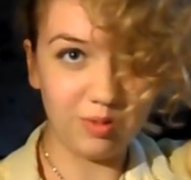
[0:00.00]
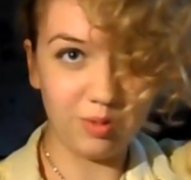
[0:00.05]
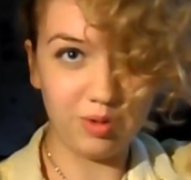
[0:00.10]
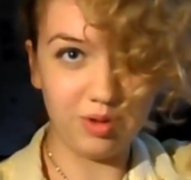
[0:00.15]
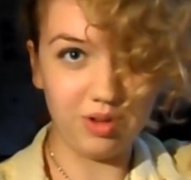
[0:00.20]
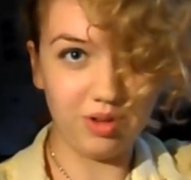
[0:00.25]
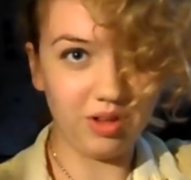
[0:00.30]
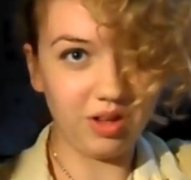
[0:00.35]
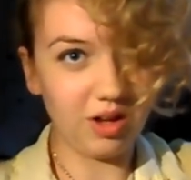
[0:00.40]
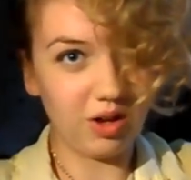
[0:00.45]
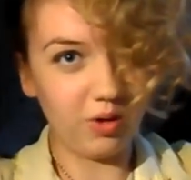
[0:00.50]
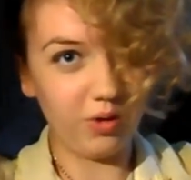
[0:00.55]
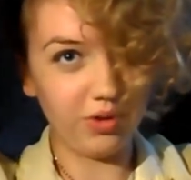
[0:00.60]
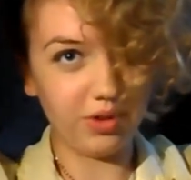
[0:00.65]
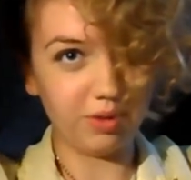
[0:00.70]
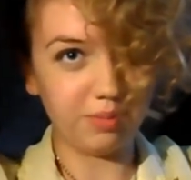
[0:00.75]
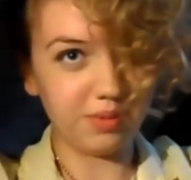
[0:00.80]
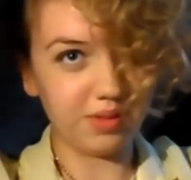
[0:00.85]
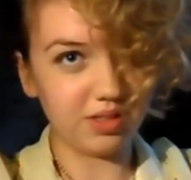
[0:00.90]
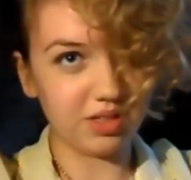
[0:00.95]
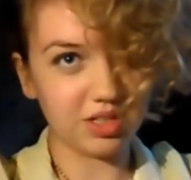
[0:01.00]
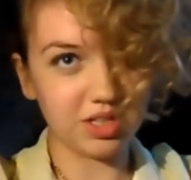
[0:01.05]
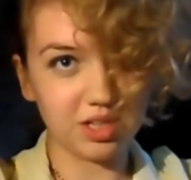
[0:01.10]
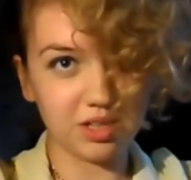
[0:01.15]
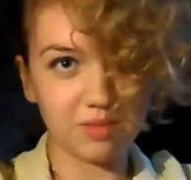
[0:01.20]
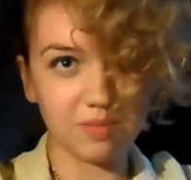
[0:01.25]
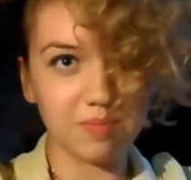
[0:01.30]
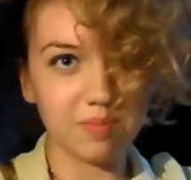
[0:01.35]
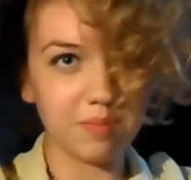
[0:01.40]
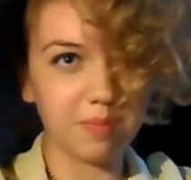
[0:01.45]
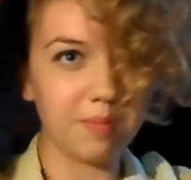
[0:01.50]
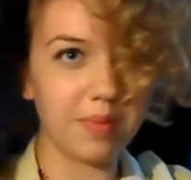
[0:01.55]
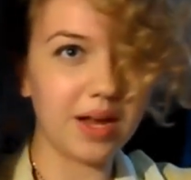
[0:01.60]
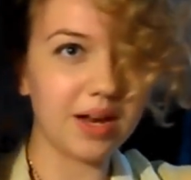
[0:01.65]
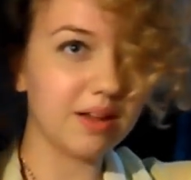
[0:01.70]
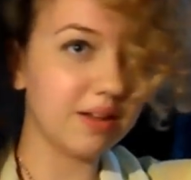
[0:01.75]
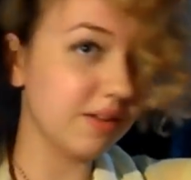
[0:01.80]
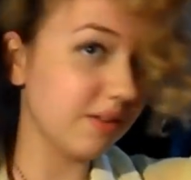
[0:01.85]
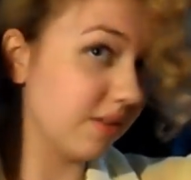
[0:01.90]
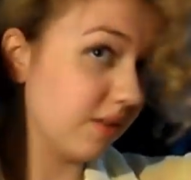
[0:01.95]
it will hold its position
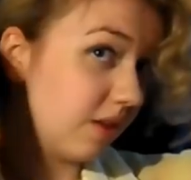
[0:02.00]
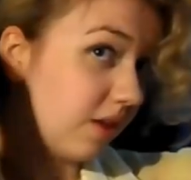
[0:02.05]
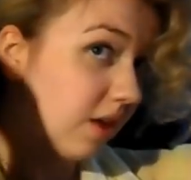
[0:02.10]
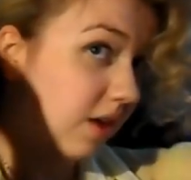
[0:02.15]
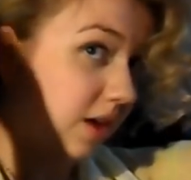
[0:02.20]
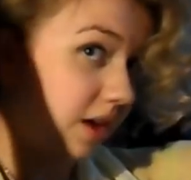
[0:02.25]
better